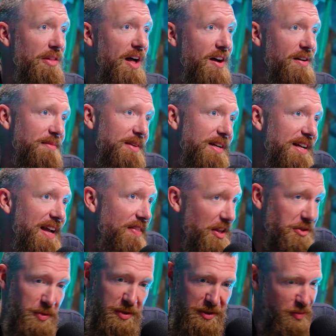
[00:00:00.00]
outlaw them. Yeah,
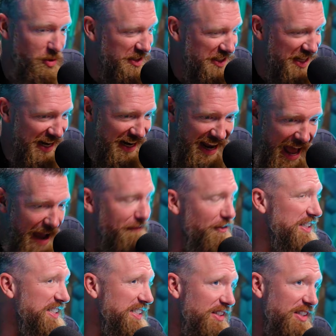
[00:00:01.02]
and that's yeah. what we're seeing in
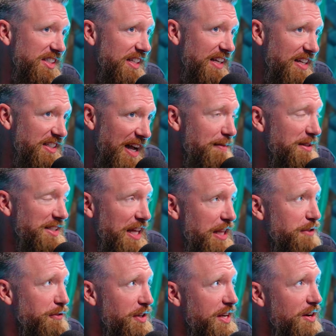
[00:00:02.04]
every single city. Yep. So I've been
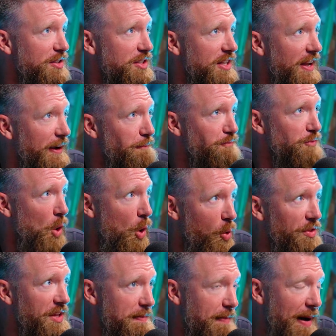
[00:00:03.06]
saying this for years, like
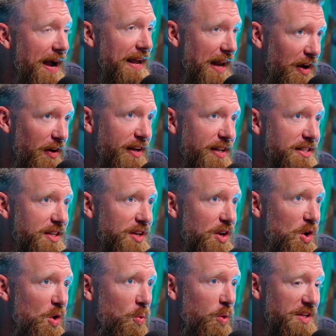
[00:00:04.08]
only buying areas
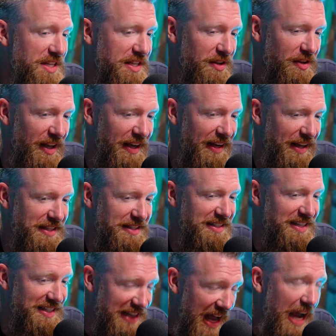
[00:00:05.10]
where it's either like
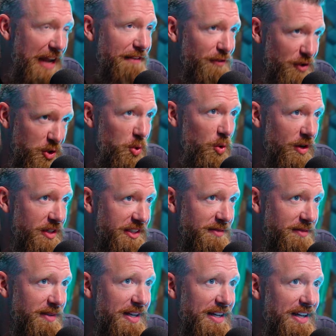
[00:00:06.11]
it's designed for
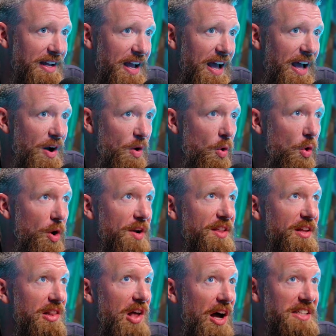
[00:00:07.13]
tourism yeah. or
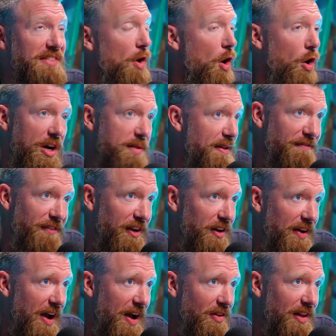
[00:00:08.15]
the laws have already been
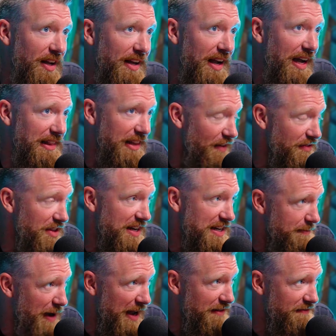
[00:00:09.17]
figured out. Like I love the
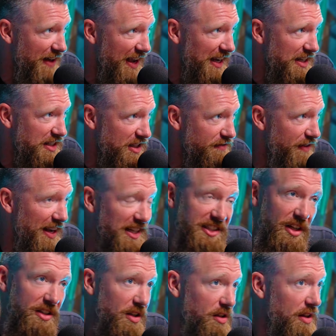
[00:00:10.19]
idea of buying in Vegas because
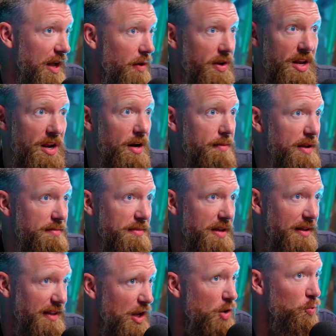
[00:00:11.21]
Vegas doesn't allow any
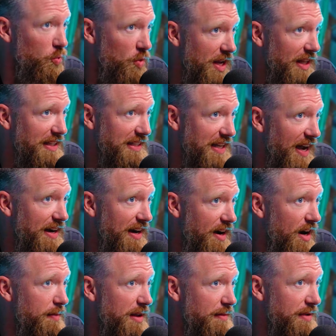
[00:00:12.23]
Airbnb. Like they're really tight
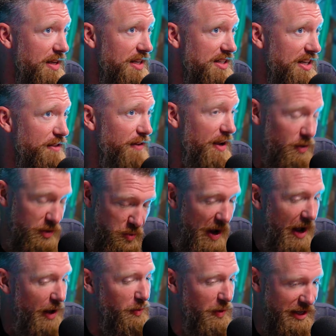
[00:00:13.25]
in Airbnbs because mm. it was
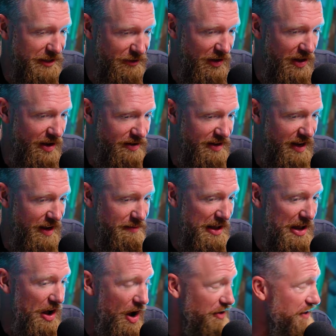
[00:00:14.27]
Wild West for a long
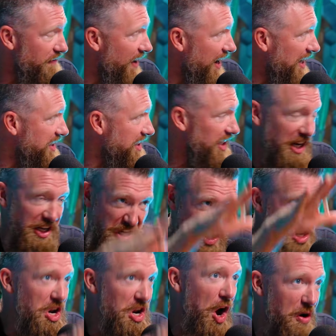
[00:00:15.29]
time. All of a sudden Vegas is like,
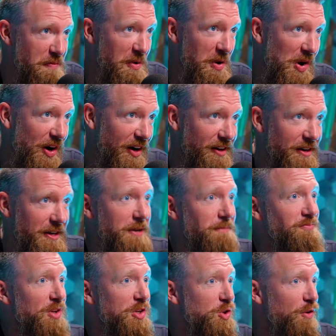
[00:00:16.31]
no more.
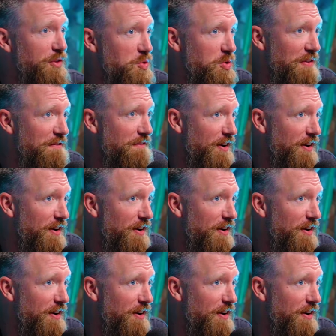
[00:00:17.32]
Yeah. So if you